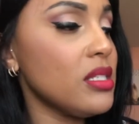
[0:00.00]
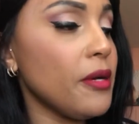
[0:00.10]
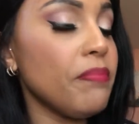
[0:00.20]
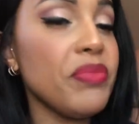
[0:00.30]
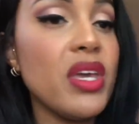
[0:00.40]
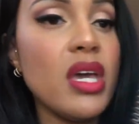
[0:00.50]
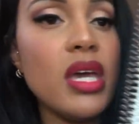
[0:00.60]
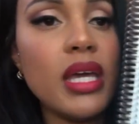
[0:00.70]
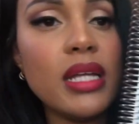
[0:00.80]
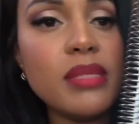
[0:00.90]
So
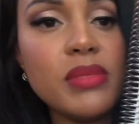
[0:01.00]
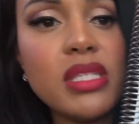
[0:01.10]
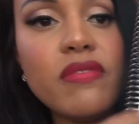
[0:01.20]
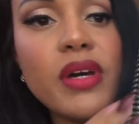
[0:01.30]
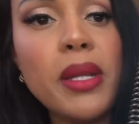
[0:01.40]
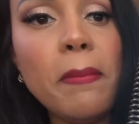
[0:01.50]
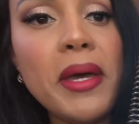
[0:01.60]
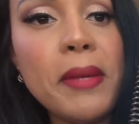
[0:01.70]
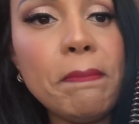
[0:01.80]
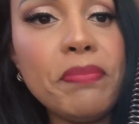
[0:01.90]
got some stuff on it.
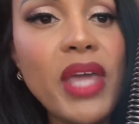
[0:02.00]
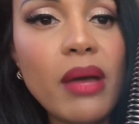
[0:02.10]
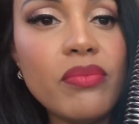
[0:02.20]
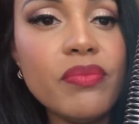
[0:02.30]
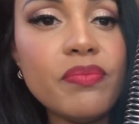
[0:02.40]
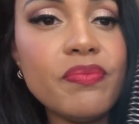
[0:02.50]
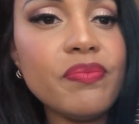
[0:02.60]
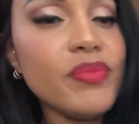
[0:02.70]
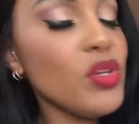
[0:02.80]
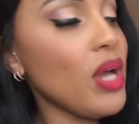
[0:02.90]
But yeah,
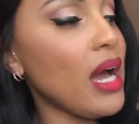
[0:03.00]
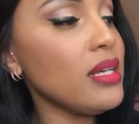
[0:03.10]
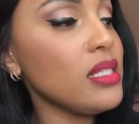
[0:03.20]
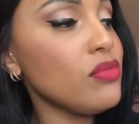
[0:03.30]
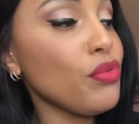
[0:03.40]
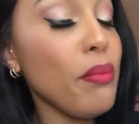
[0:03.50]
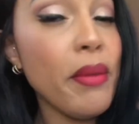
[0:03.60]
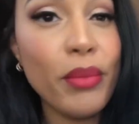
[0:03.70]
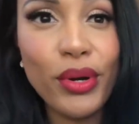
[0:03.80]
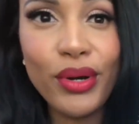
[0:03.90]
you guys,
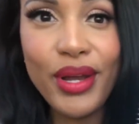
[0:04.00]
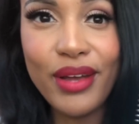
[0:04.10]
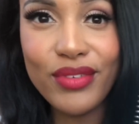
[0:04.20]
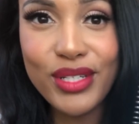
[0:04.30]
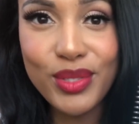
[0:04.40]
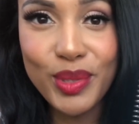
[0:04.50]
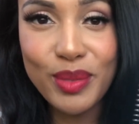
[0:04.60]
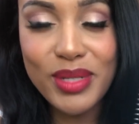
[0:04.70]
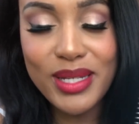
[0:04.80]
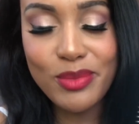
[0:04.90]
remember, every
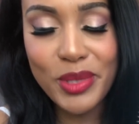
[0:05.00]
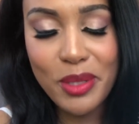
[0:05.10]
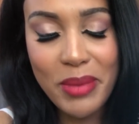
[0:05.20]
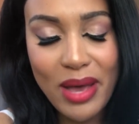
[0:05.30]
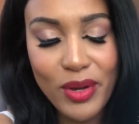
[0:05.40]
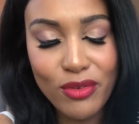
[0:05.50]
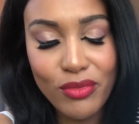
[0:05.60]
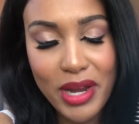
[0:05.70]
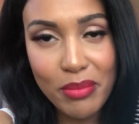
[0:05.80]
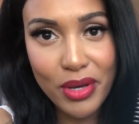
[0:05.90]
storm does bring about a
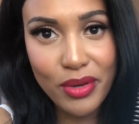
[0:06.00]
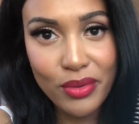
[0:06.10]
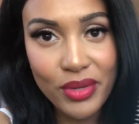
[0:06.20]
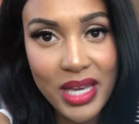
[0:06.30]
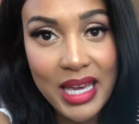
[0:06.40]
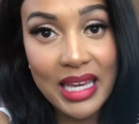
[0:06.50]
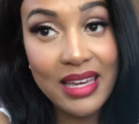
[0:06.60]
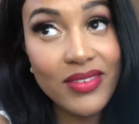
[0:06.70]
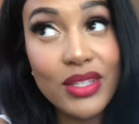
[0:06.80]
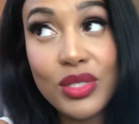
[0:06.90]
rainbow.
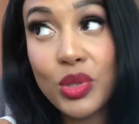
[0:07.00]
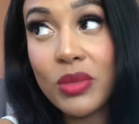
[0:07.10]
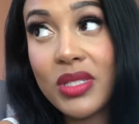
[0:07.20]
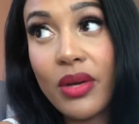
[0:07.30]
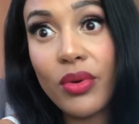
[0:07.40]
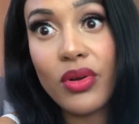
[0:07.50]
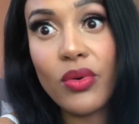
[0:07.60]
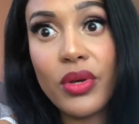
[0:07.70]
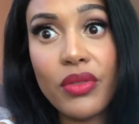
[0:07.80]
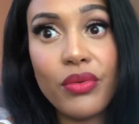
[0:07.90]
Even the storms that we're
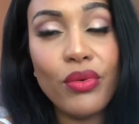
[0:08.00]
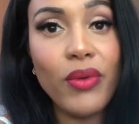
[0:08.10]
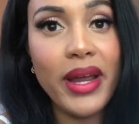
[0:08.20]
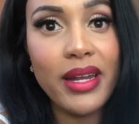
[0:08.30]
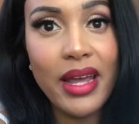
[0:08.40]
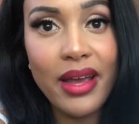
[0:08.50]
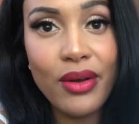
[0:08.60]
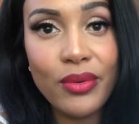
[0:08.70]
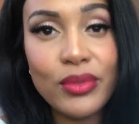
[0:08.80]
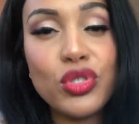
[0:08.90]
going through right
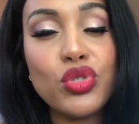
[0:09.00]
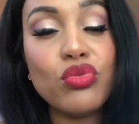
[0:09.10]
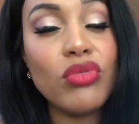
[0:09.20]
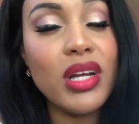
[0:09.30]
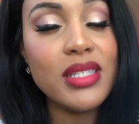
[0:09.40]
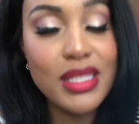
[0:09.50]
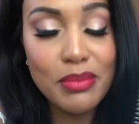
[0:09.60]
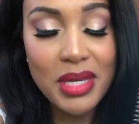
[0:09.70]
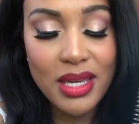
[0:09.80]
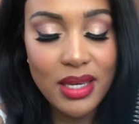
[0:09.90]
now, trust
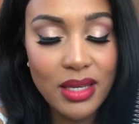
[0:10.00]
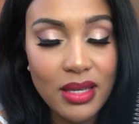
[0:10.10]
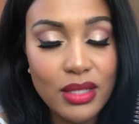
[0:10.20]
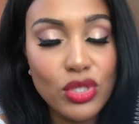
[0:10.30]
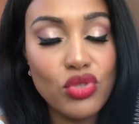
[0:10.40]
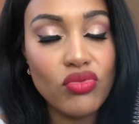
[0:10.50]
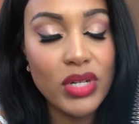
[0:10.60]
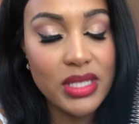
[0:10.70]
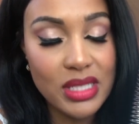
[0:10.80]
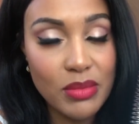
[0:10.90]
me,
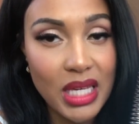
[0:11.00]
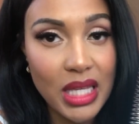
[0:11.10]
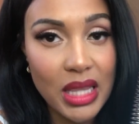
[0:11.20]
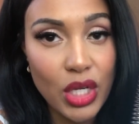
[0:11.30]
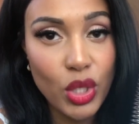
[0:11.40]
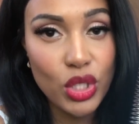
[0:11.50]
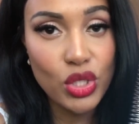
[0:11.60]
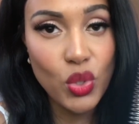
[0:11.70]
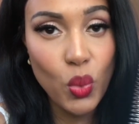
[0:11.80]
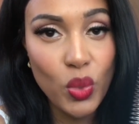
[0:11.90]
there is
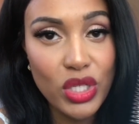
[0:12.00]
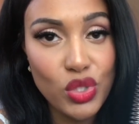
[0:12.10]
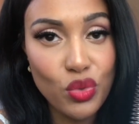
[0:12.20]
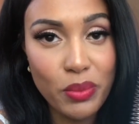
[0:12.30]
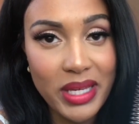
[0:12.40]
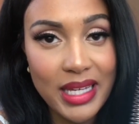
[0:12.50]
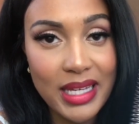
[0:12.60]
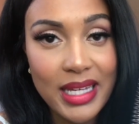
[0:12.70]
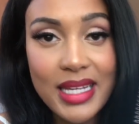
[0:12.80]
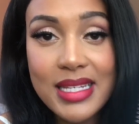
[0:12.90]
going to be
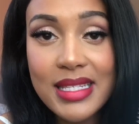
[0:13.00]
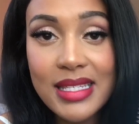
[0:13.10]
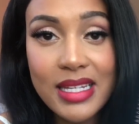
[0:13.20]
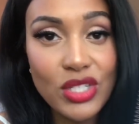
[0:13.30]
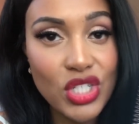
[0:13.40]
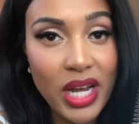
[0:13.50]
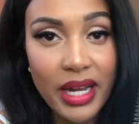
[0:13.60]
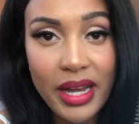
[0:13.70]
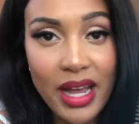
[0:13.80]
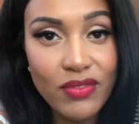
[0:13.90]

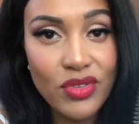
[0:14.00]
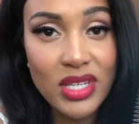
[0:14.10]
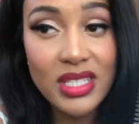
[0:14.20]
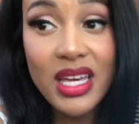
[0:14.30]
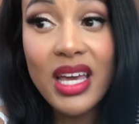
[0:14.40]
sunshine after this.